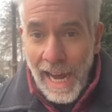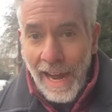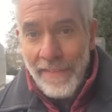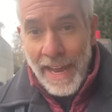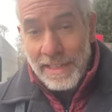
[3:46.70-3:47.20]

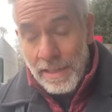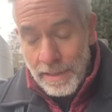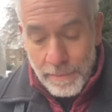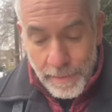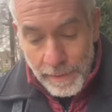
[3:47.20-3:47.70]
And then
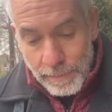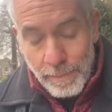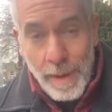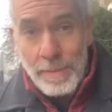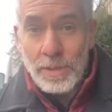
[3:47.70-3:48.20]

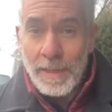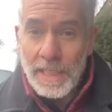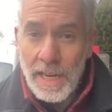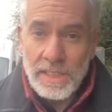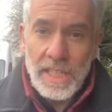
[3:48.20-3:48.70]
remember
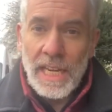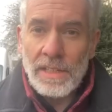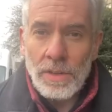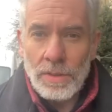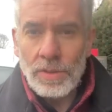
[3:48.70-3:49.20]
2019,
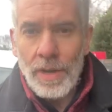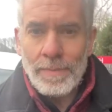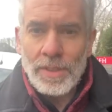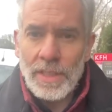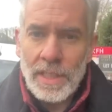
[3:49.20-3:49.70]
Donald
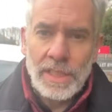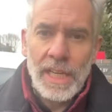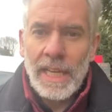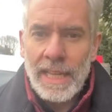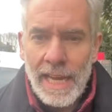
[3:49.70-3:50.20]
Trump's 3rd
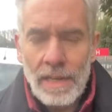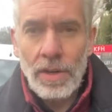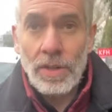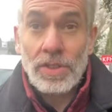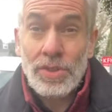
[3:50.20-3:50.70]
year, that
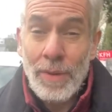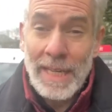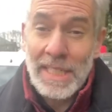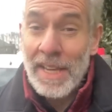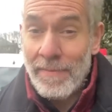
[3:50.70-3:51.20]
got a
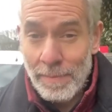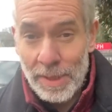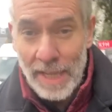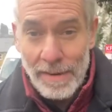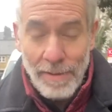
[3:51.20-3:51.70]

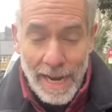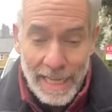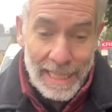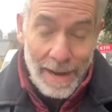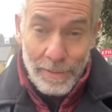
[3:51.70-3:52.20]
27%
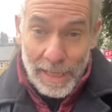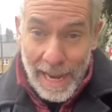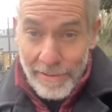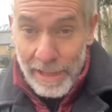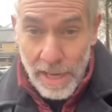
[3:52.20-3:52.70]
rally, and that would
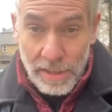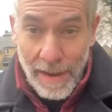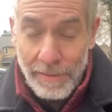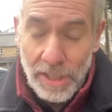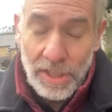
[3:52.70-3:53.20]
carry those
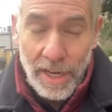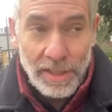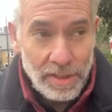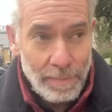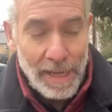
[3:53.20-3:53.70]
averages I
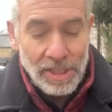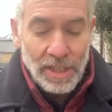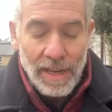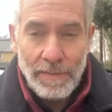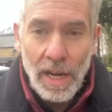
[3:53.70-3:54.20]
just
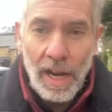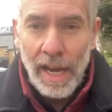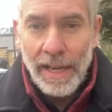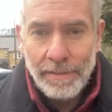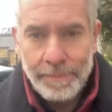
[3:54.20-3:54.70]
mentioned even higher.